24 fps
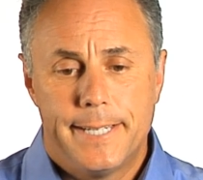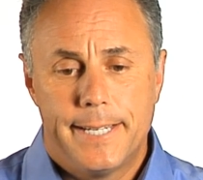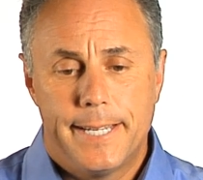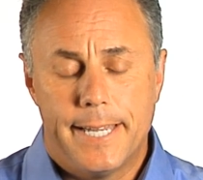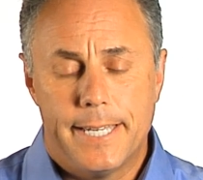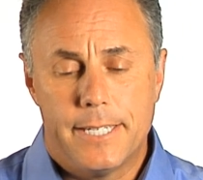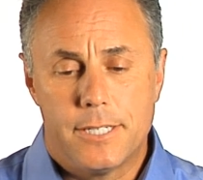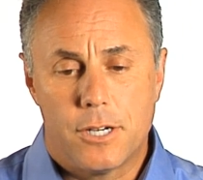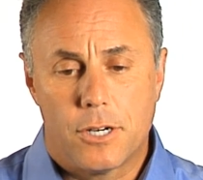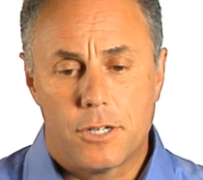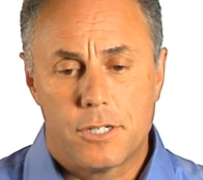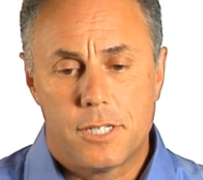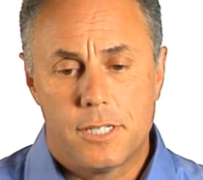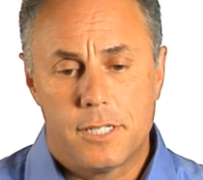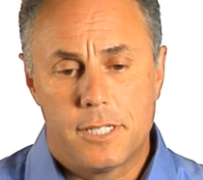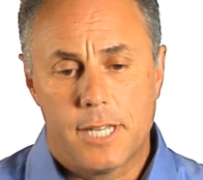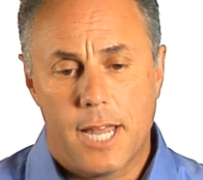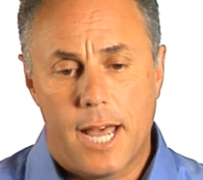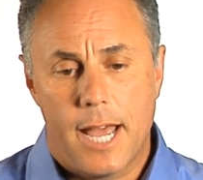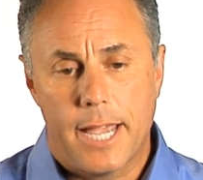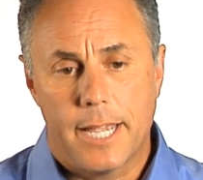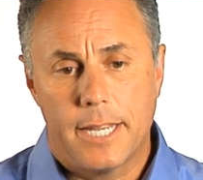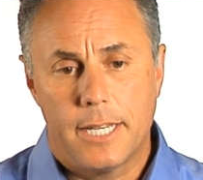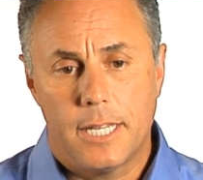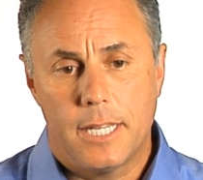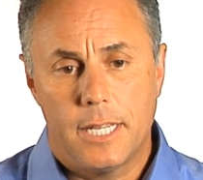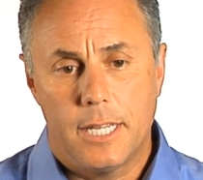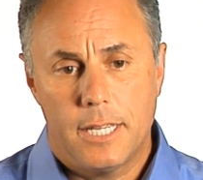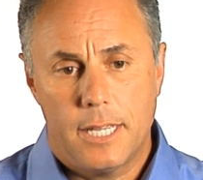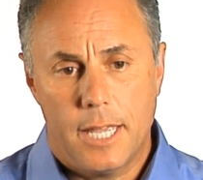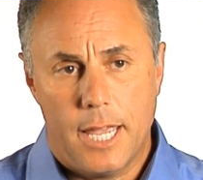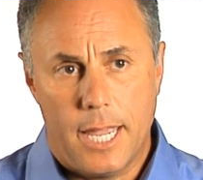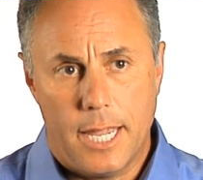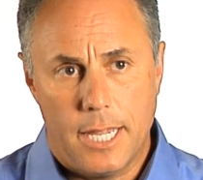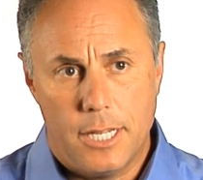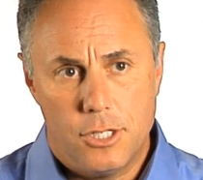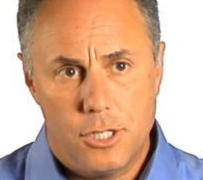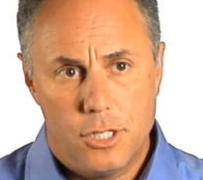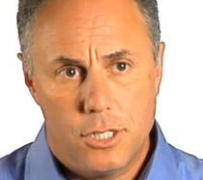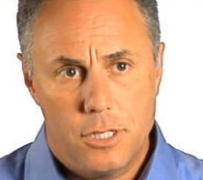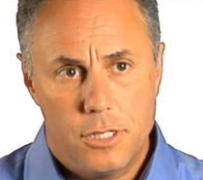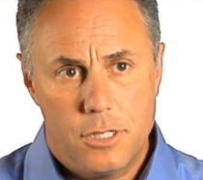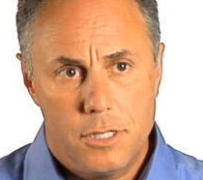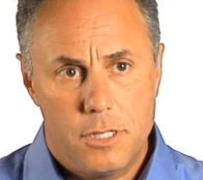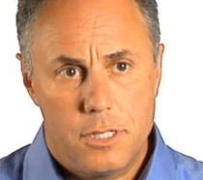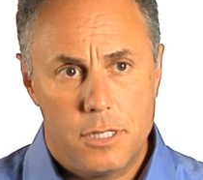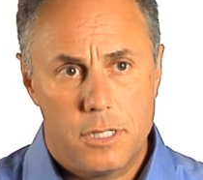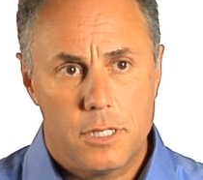As our society
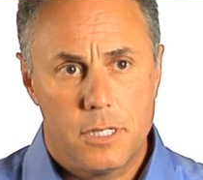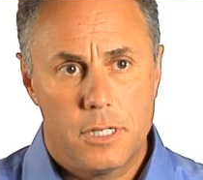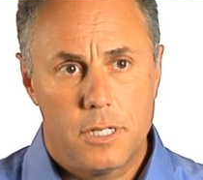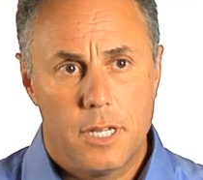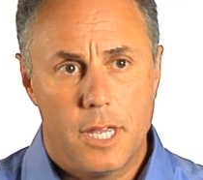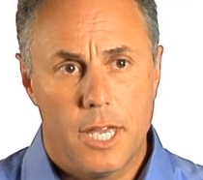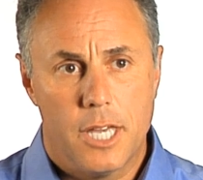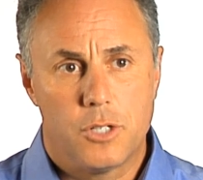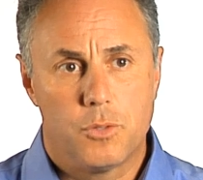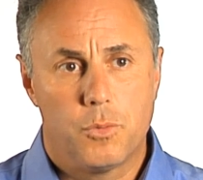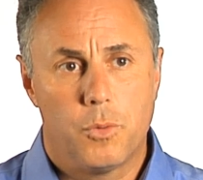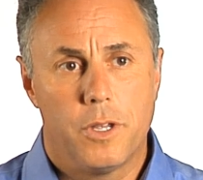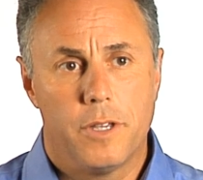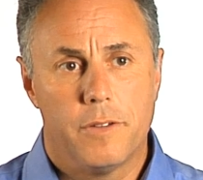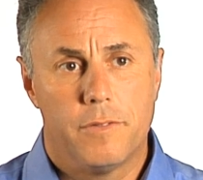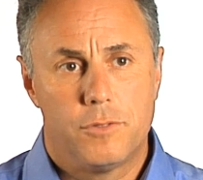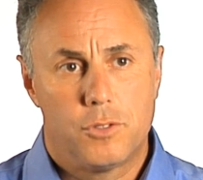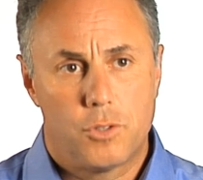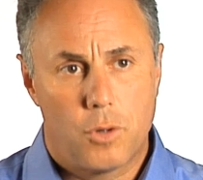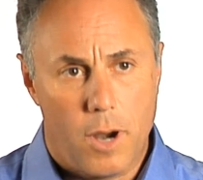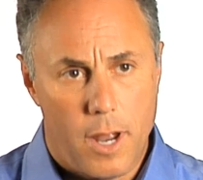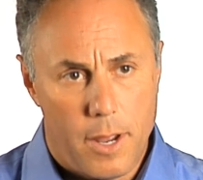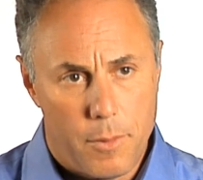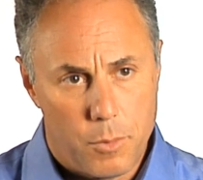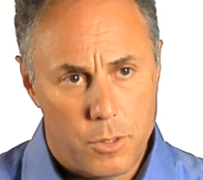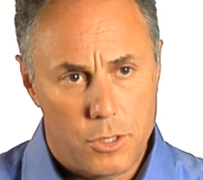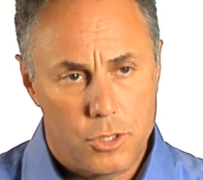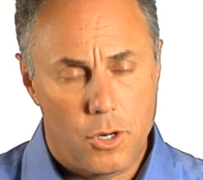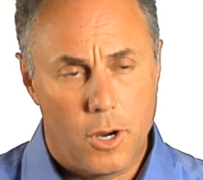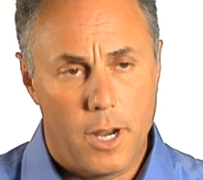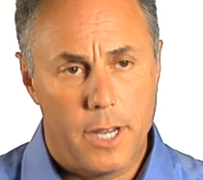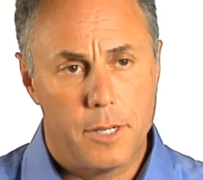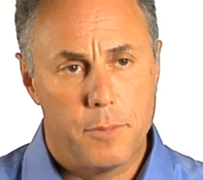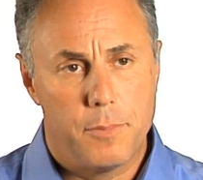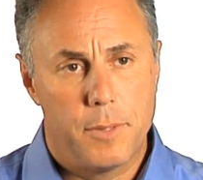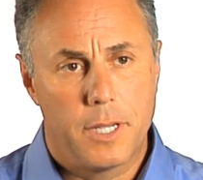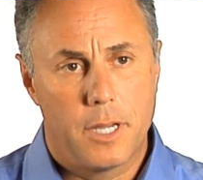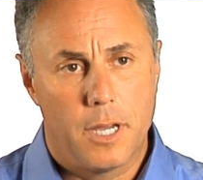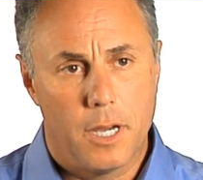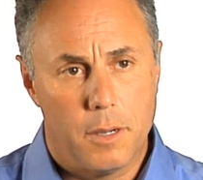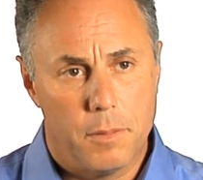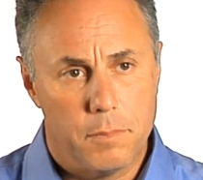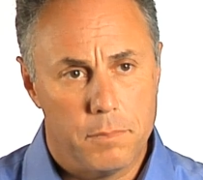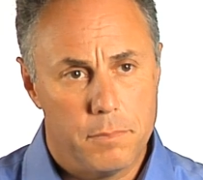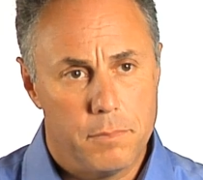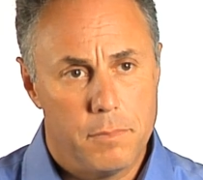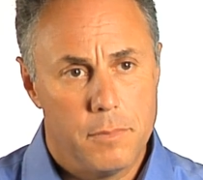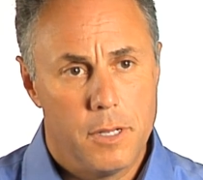ages, as we're trying to
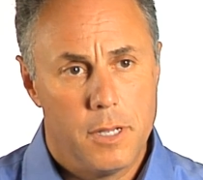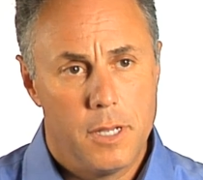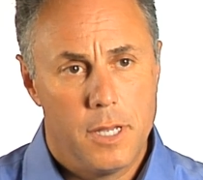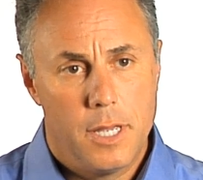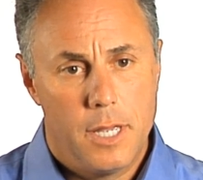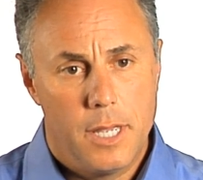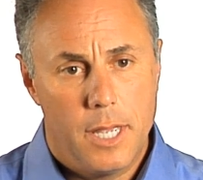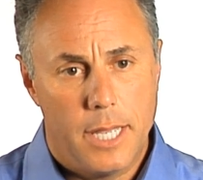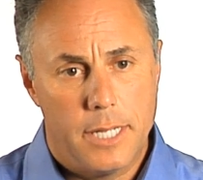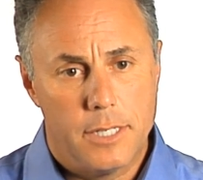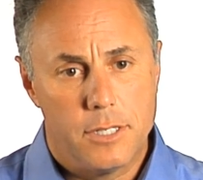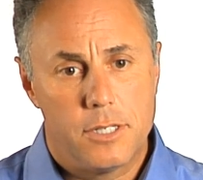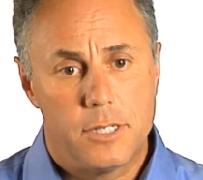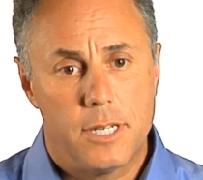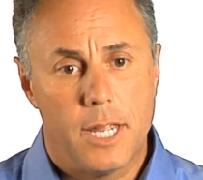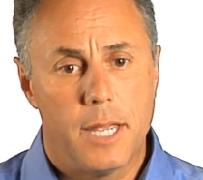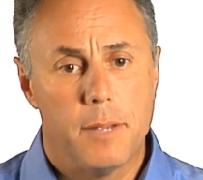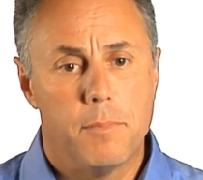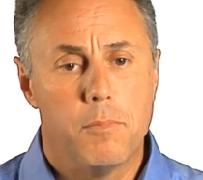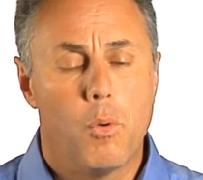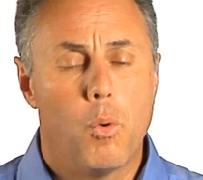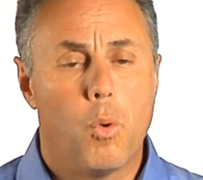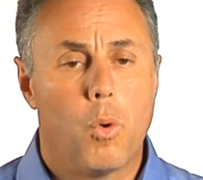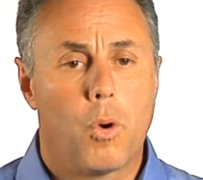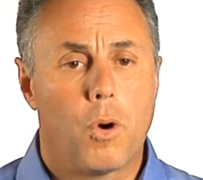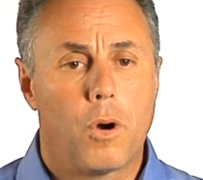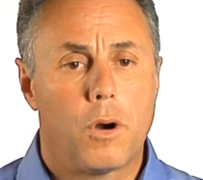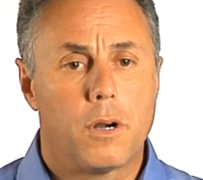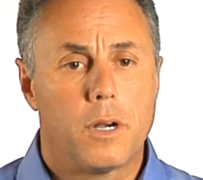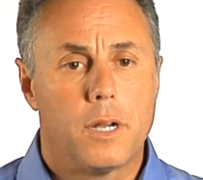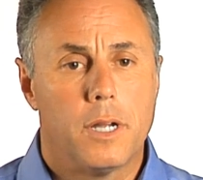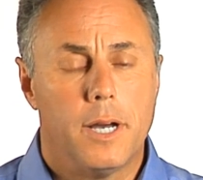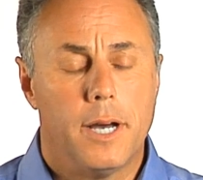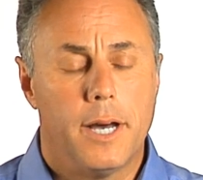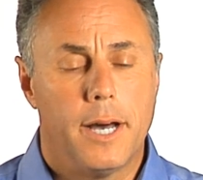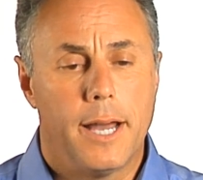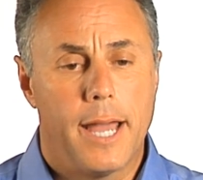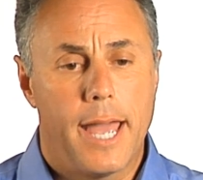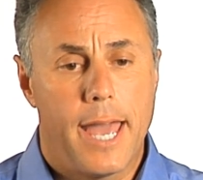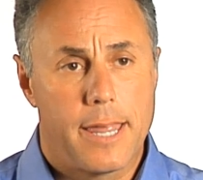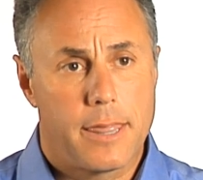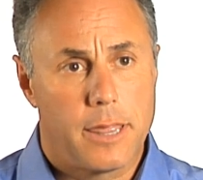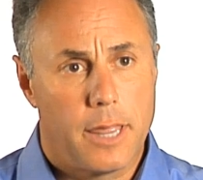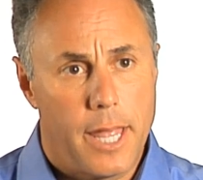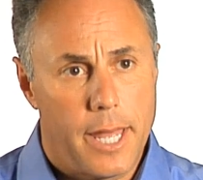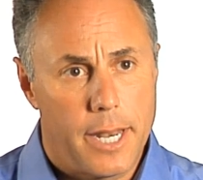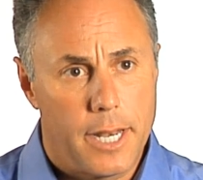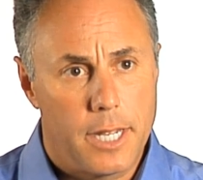become and stay more
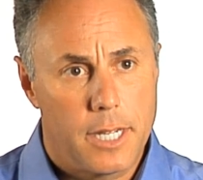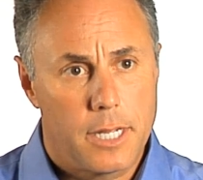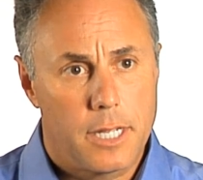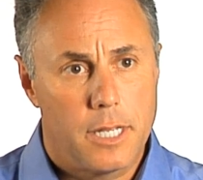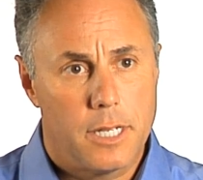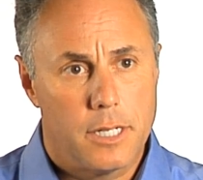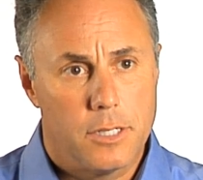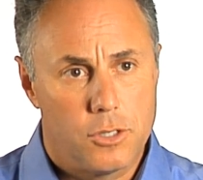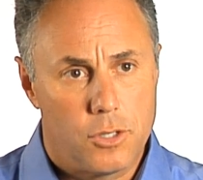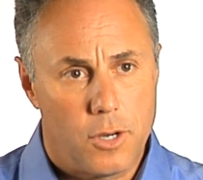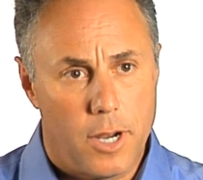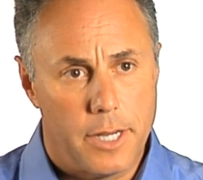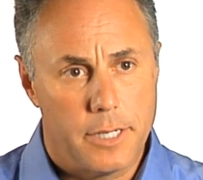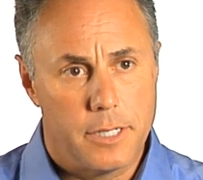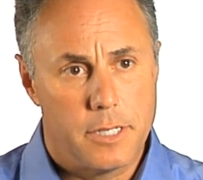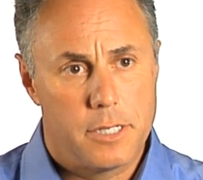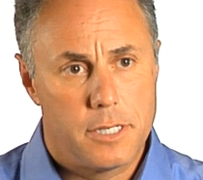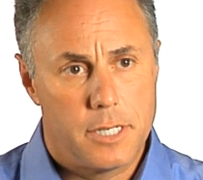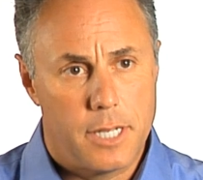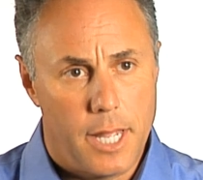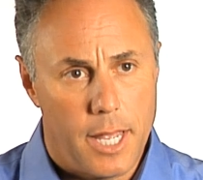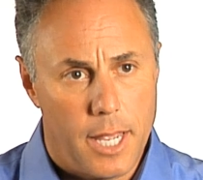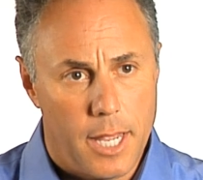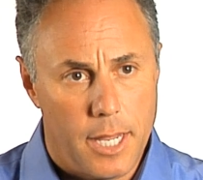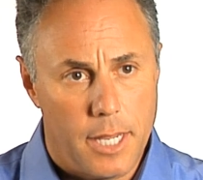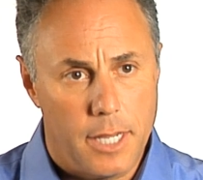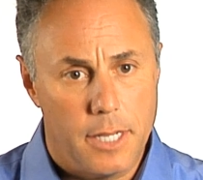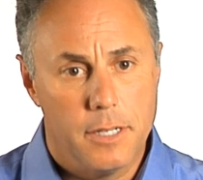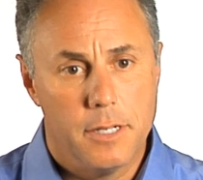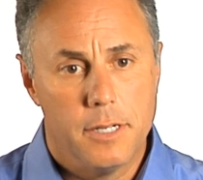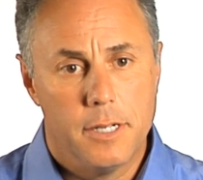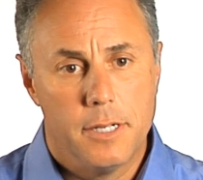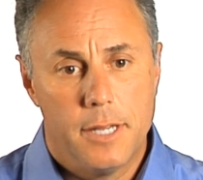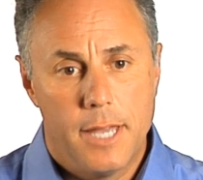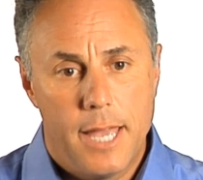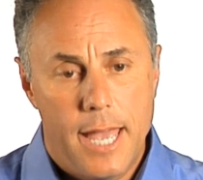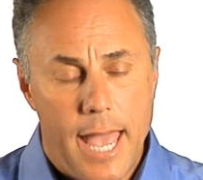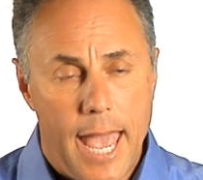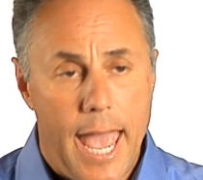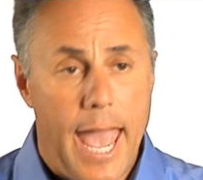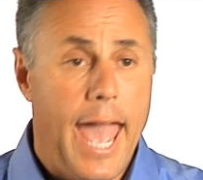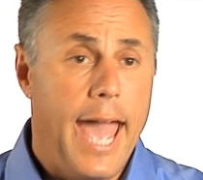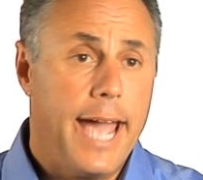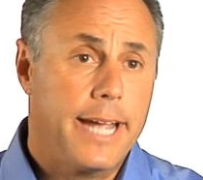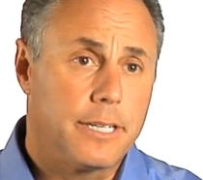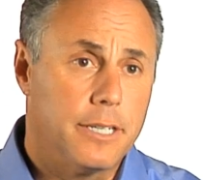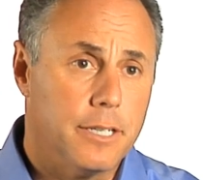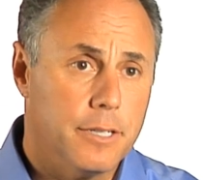athletic and trying to stay
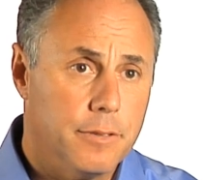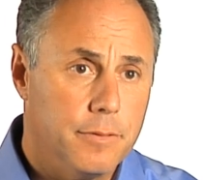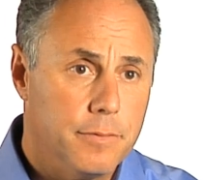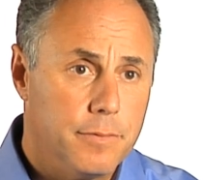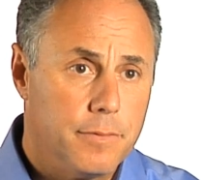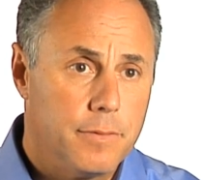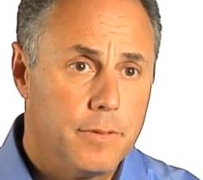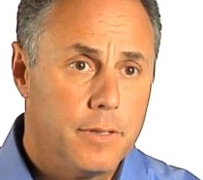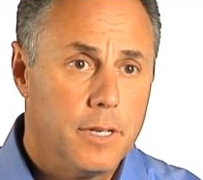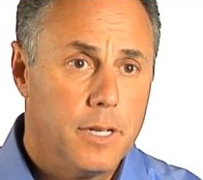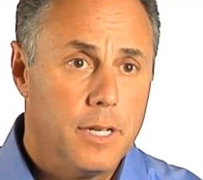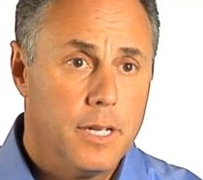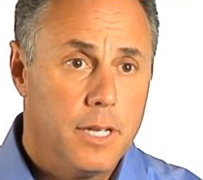active,